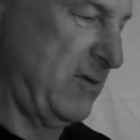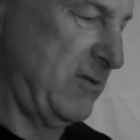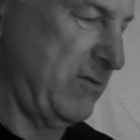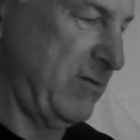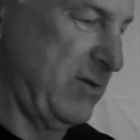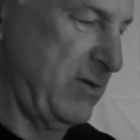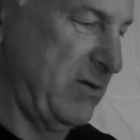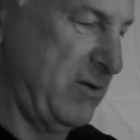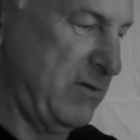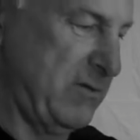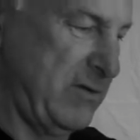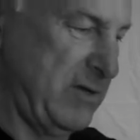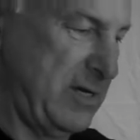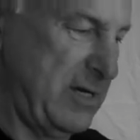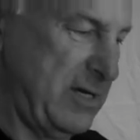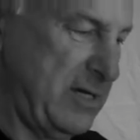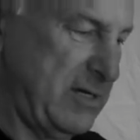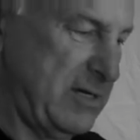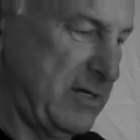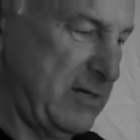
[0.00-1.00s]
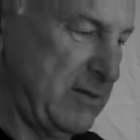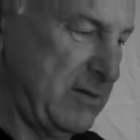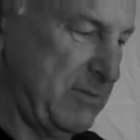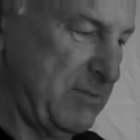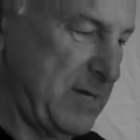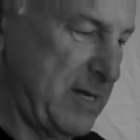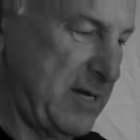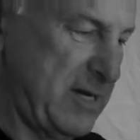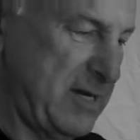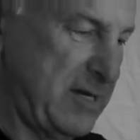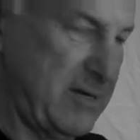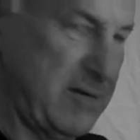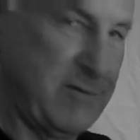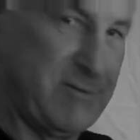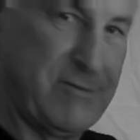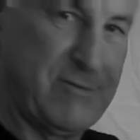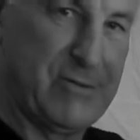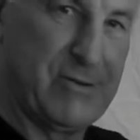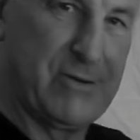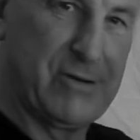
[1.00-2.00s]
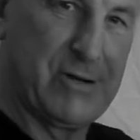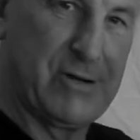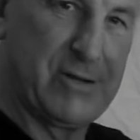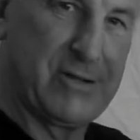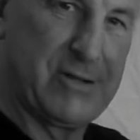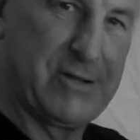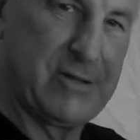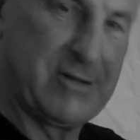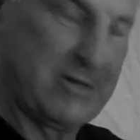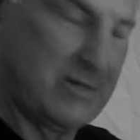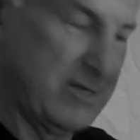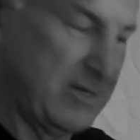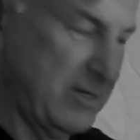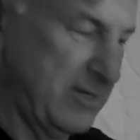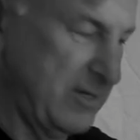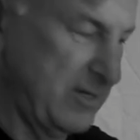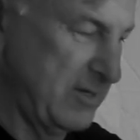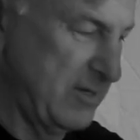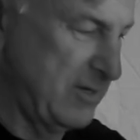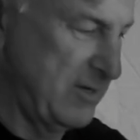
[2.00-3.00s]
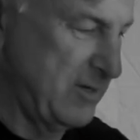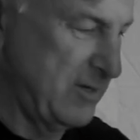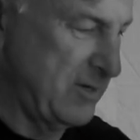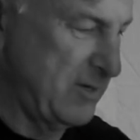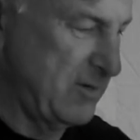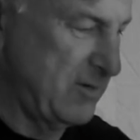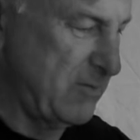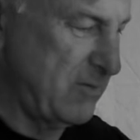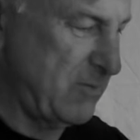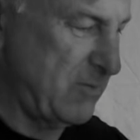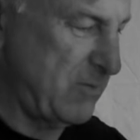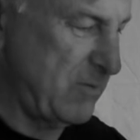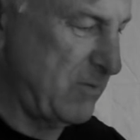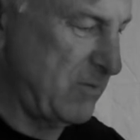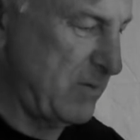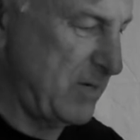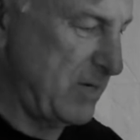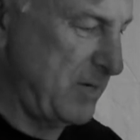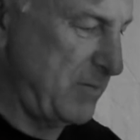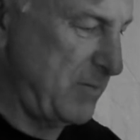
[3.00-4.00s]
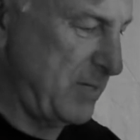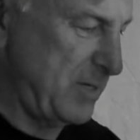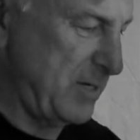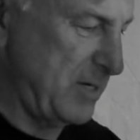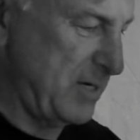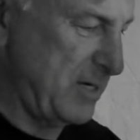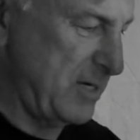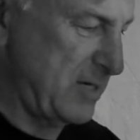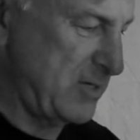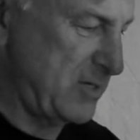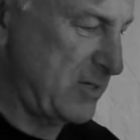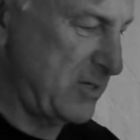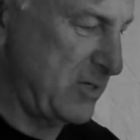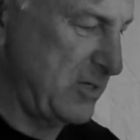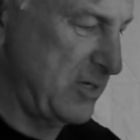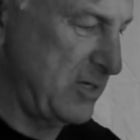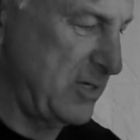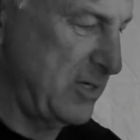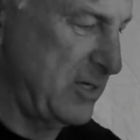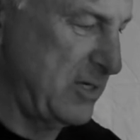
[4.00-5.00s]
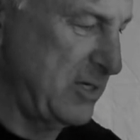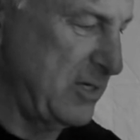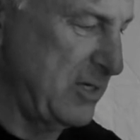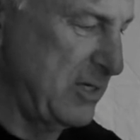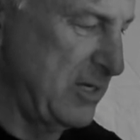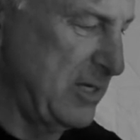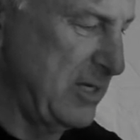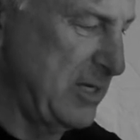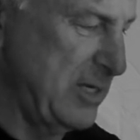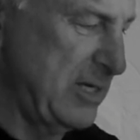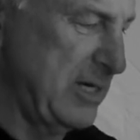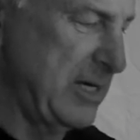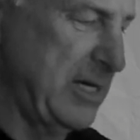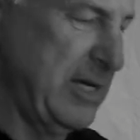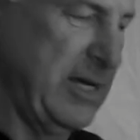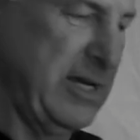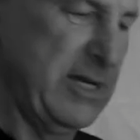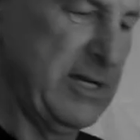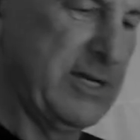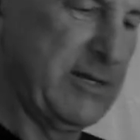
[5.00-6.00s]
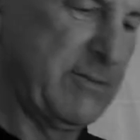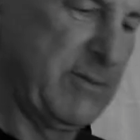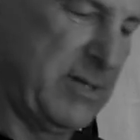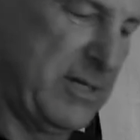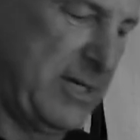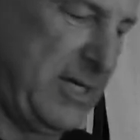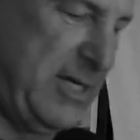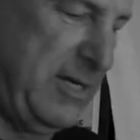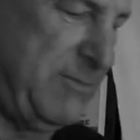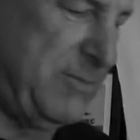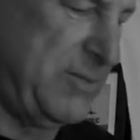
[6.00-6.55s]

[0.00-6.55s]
view of that. Go back and forth, wiping action. And I'm going to keep